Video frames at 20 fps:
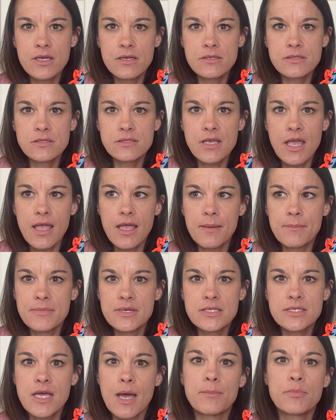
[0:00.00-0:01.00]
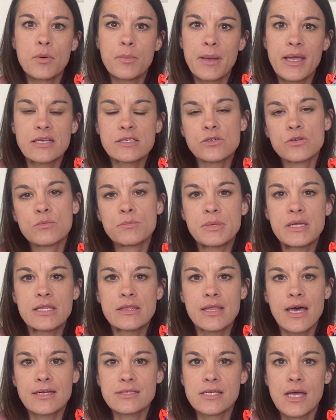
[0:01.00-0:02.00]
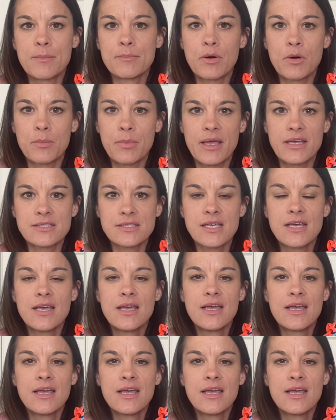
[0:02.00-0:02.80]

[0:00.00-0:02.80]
same tempo pace or beat that tempo pace.